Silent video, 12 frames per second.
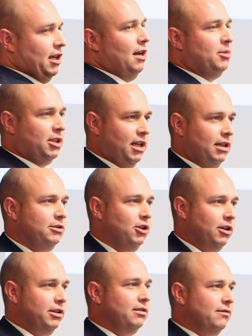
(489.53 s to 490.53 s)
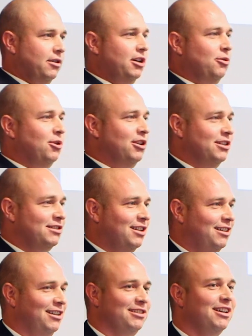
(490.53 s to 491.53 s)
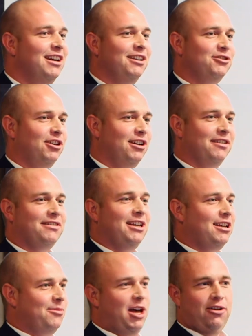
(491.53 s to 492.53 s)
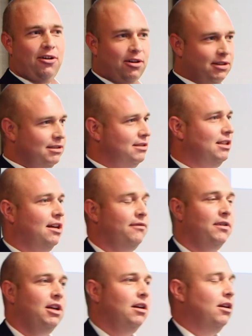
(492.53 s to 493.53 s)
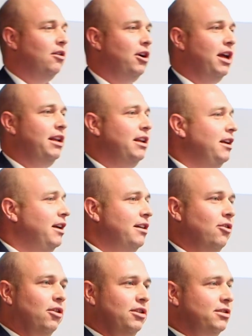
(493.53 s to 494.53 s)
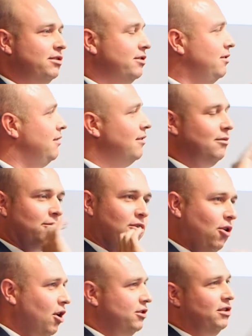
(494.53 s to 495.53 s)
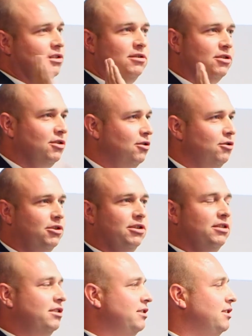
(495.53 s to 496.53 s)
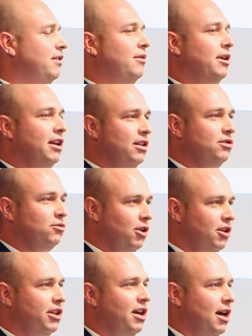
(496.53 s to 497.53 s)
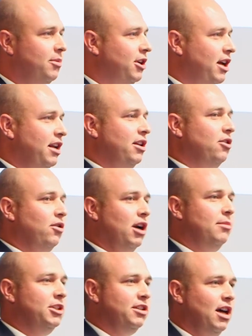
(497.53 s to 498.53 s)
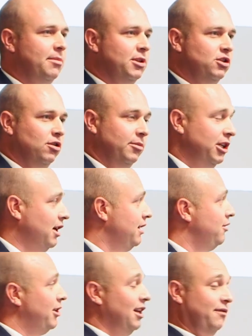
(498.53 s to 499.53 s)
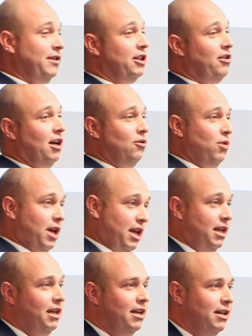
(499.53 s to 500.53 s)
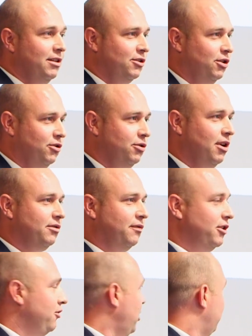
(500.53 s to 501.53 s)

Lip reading: complicated journey for anyone that's done this. Trying to think about all this stuff, all right, and all these causes and solutions, and it is really complicated, incredibly time consuming. I think we got to figure out a way to, you'd have to figure